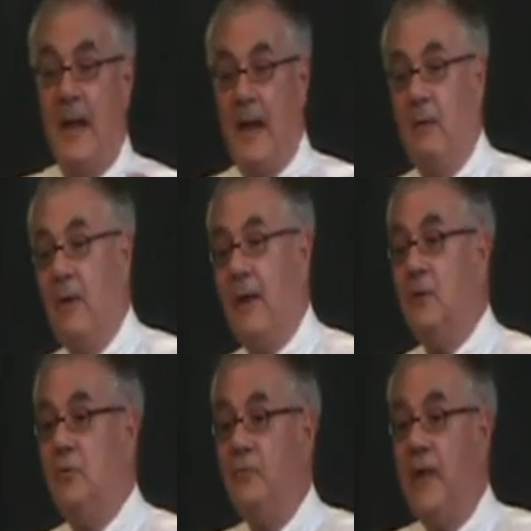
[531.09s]
At any rate,
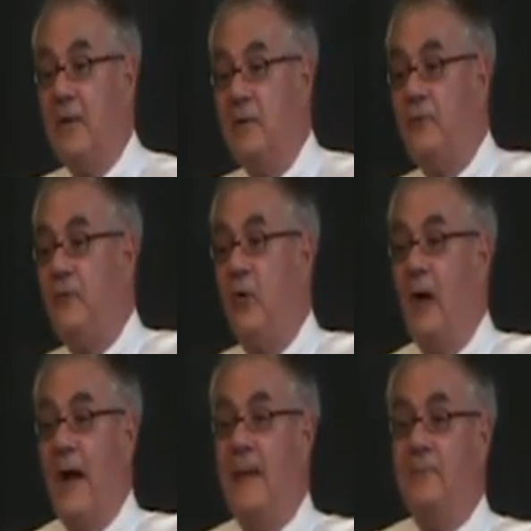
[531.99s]
in
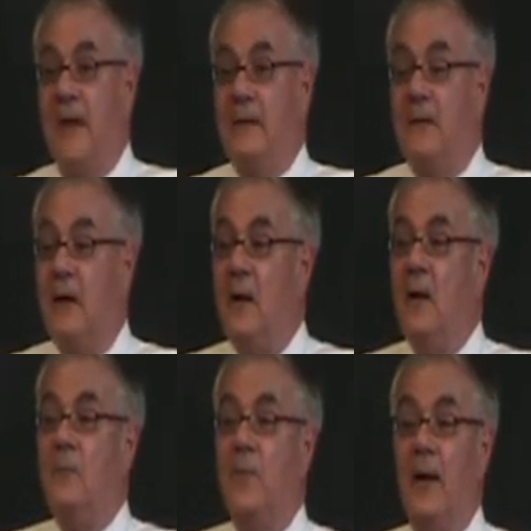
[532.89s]
2004, I objected,
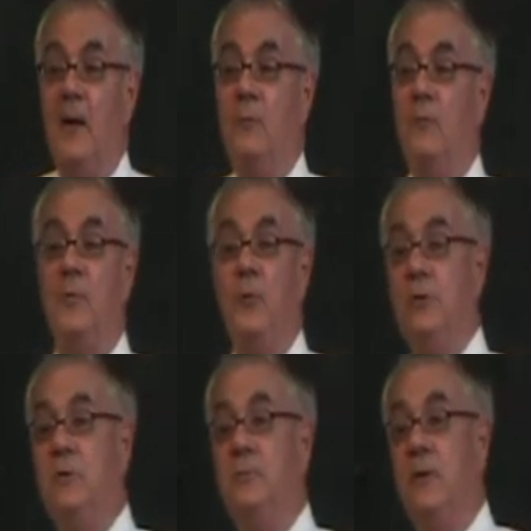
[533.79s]
but if the
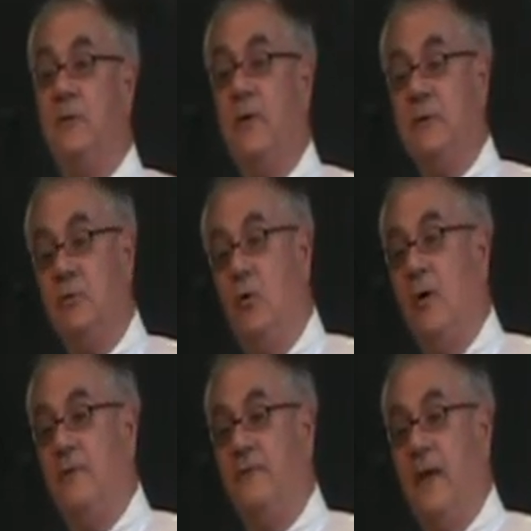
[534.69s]
Bush administration
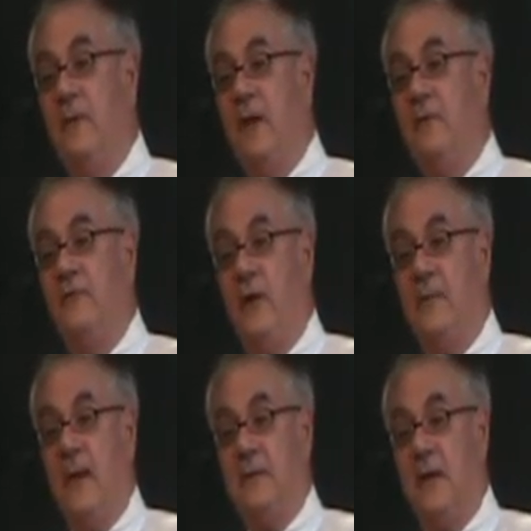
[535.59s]
ordered Fannie Mae and Freddie
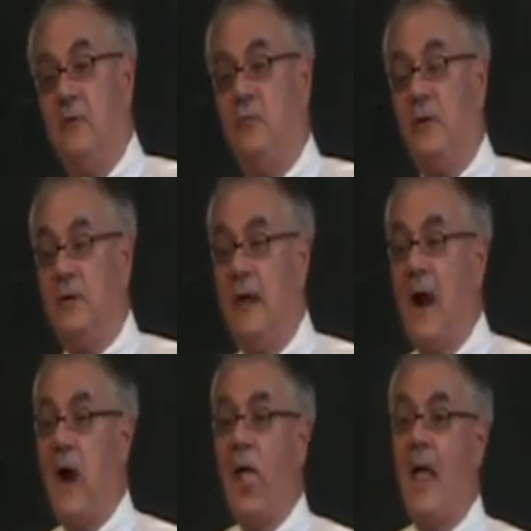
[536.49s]
Mac to increase,
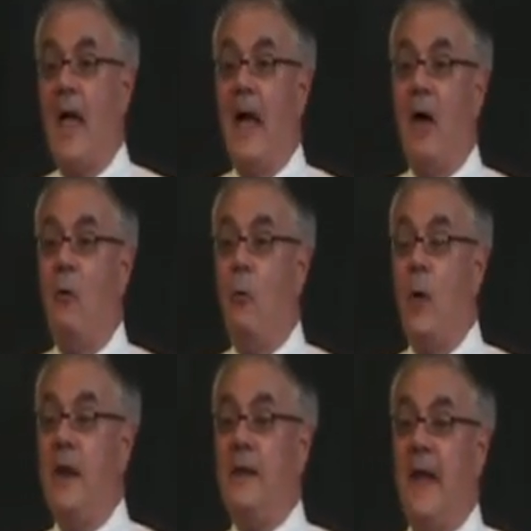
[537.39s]

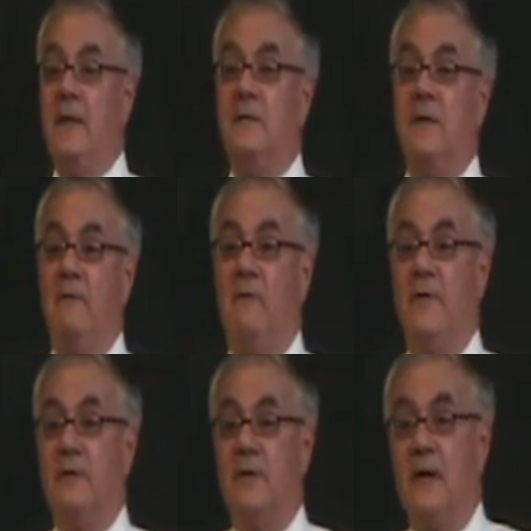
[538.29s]
we then, some of
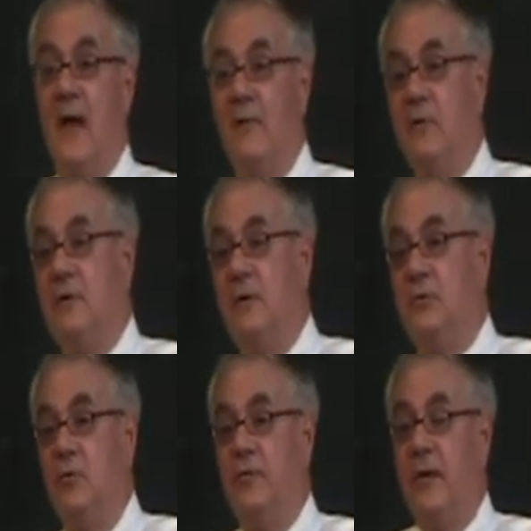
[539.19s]
us in the Congress, did
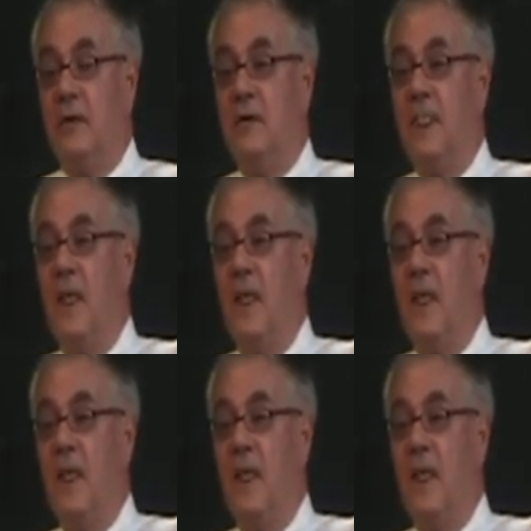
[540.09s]
two things.